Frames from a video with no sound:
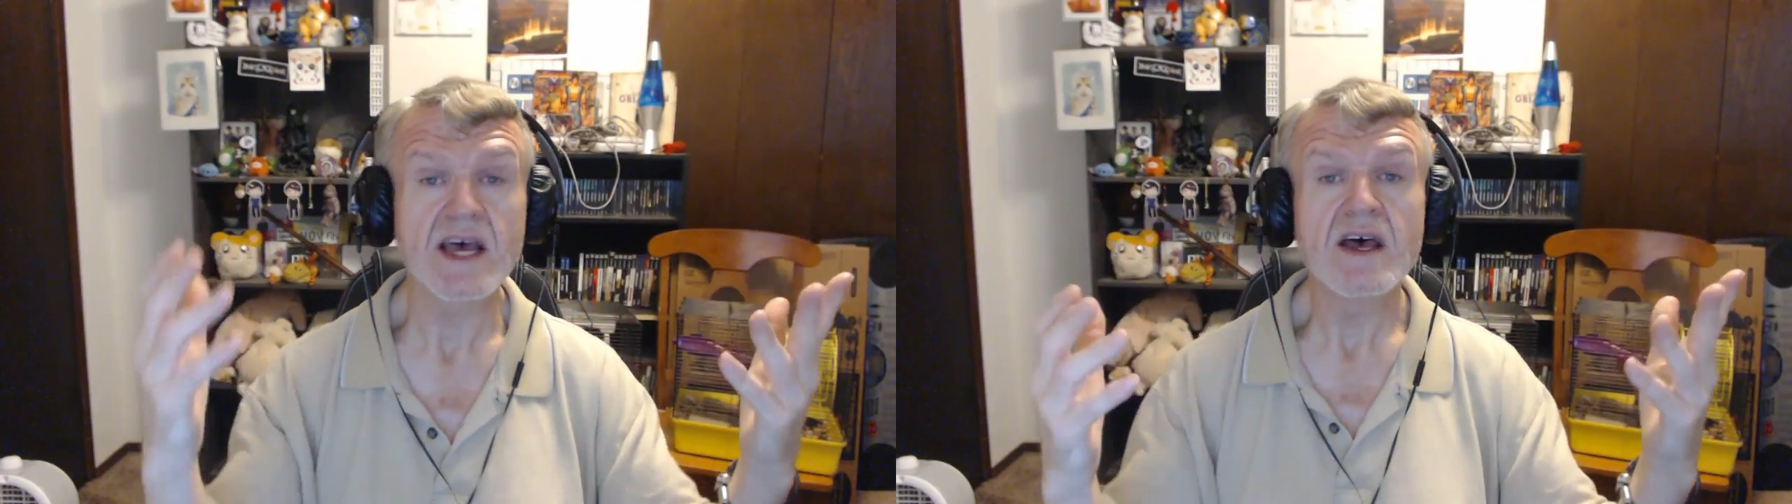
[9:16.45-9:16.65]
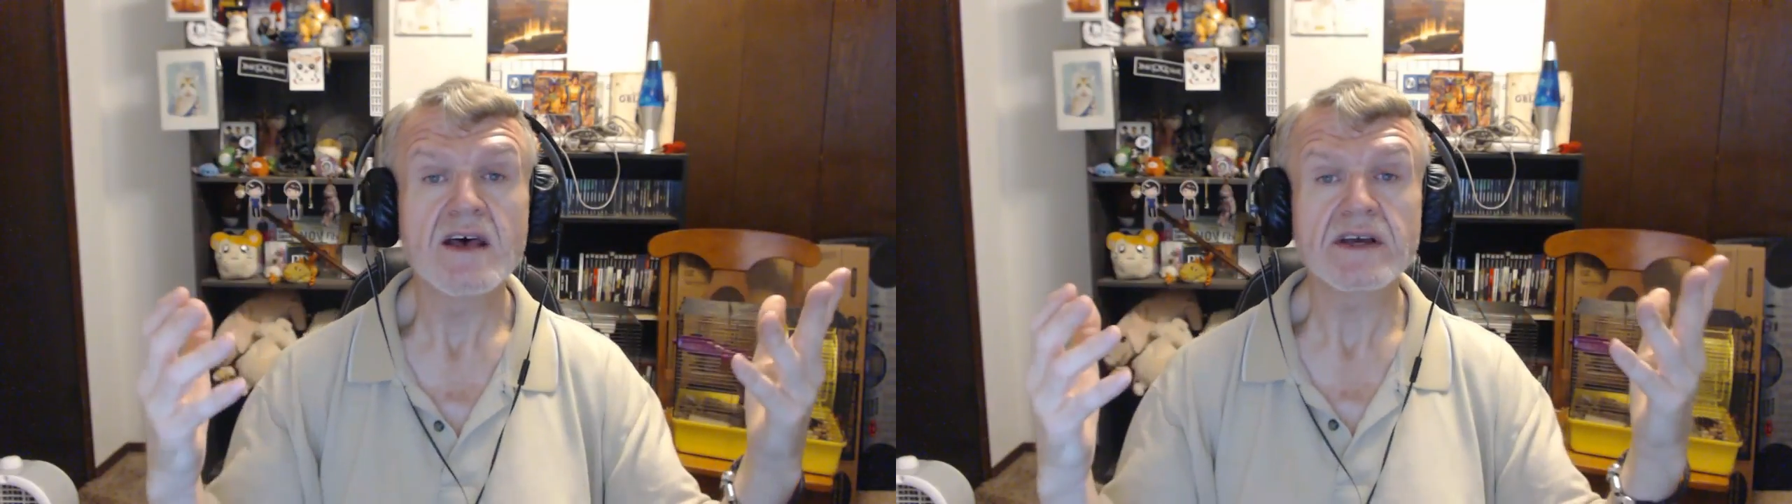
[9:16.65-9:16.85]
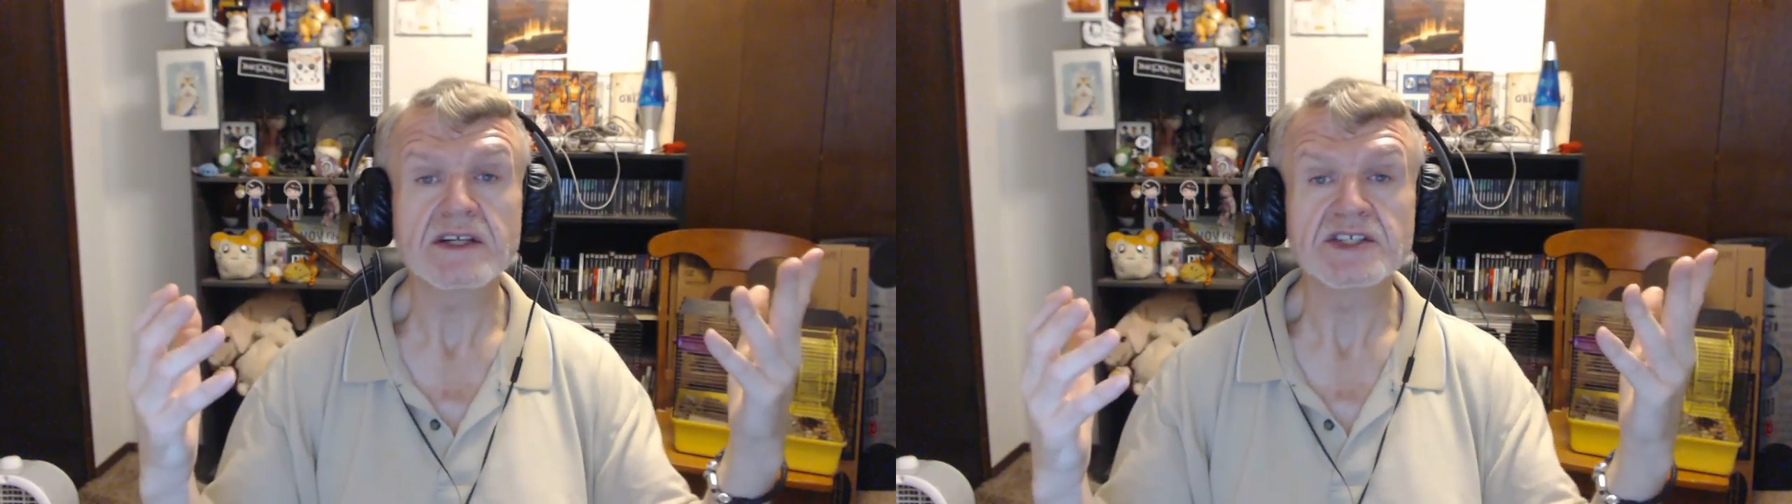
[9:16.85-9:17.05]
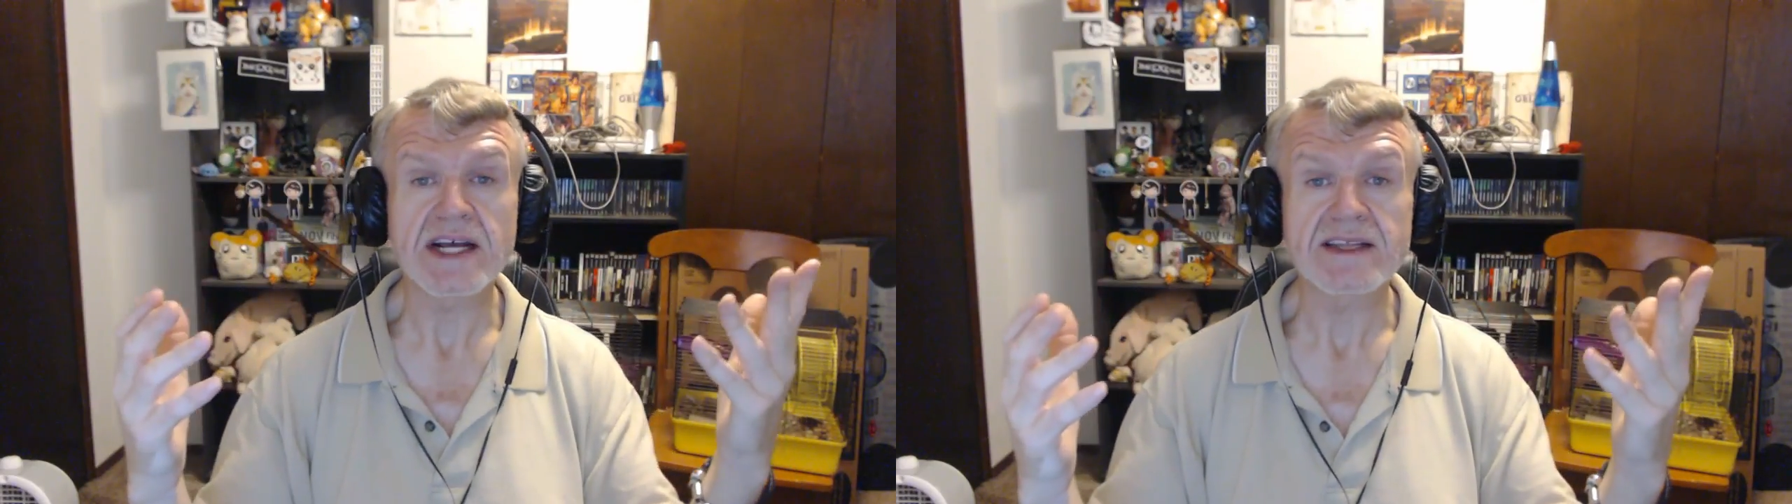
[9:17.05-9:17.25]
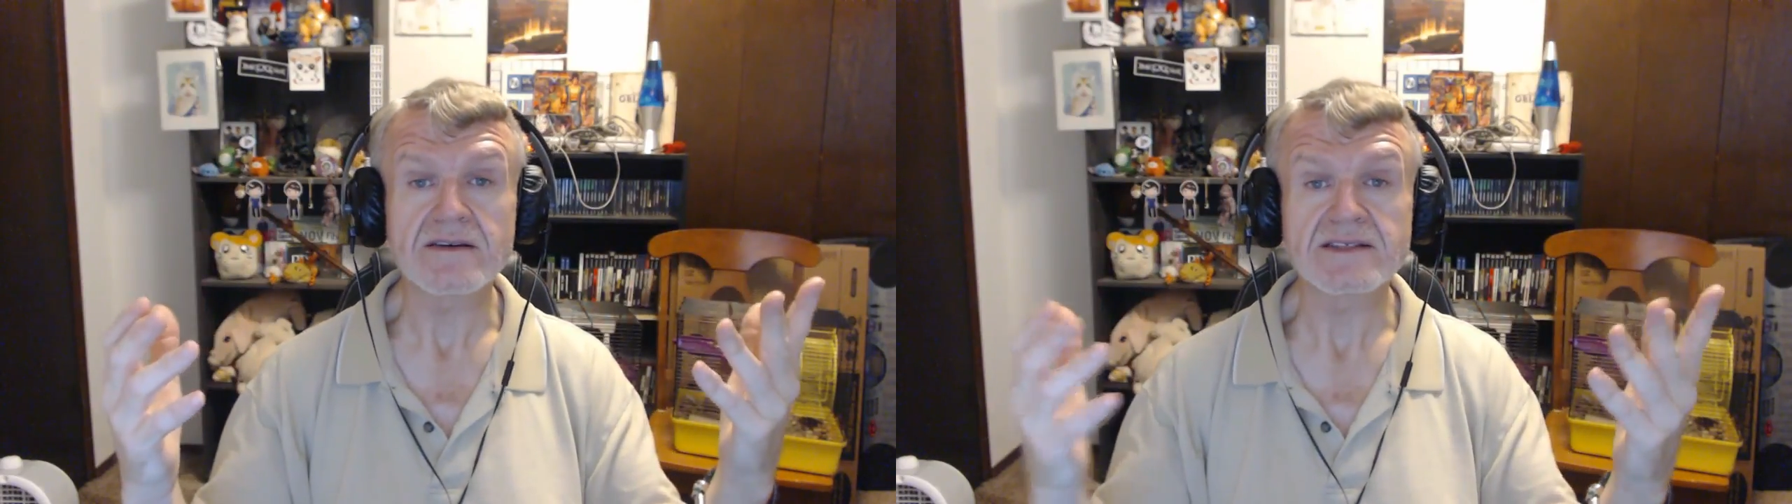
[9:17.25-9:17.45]
If you could
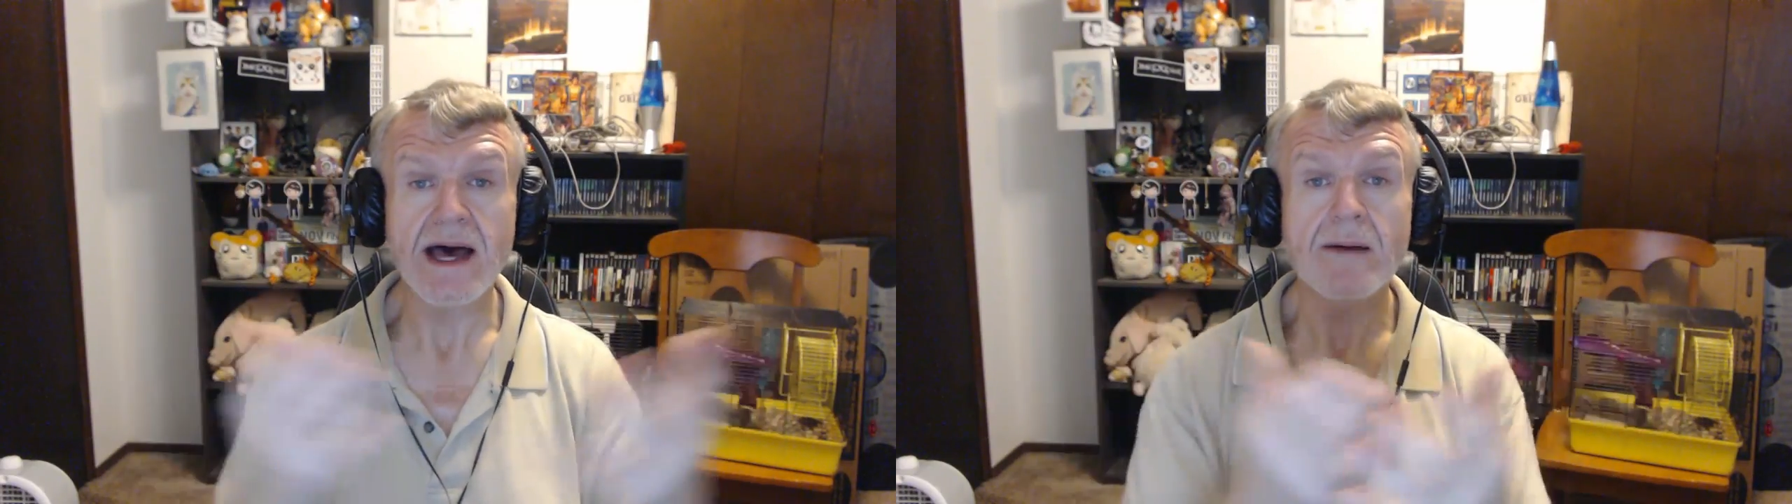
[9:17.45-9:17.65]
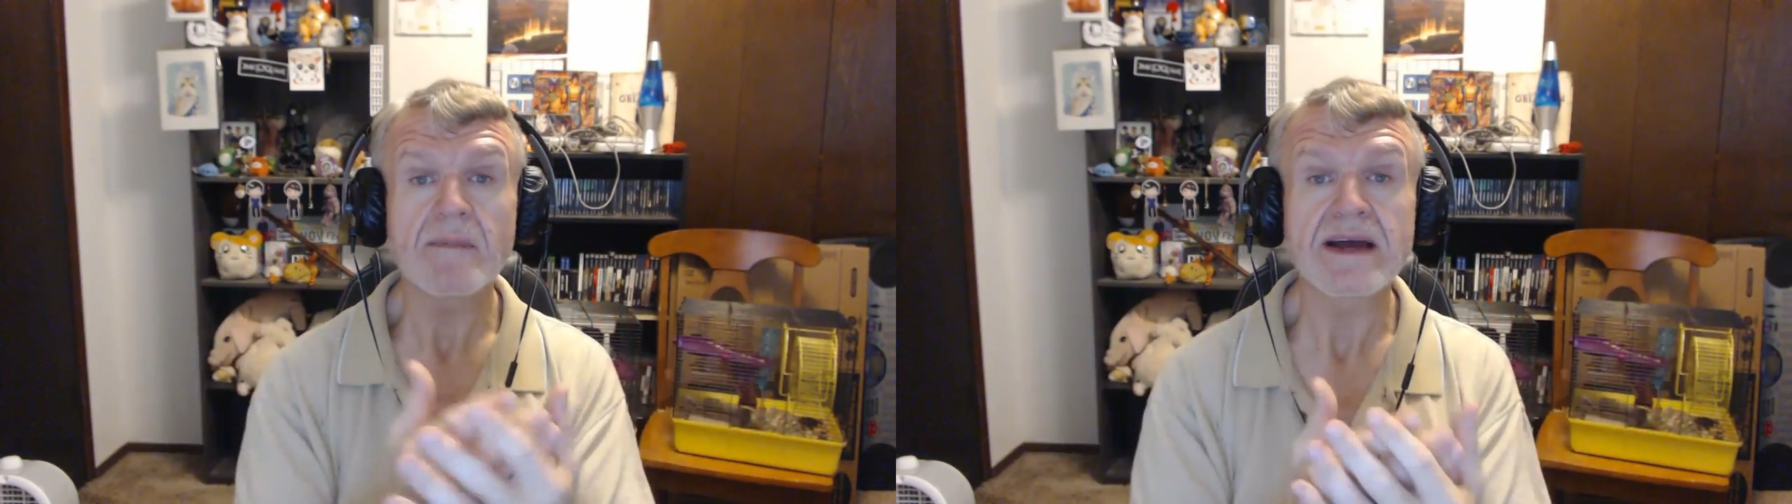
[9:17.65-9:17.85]
check those out,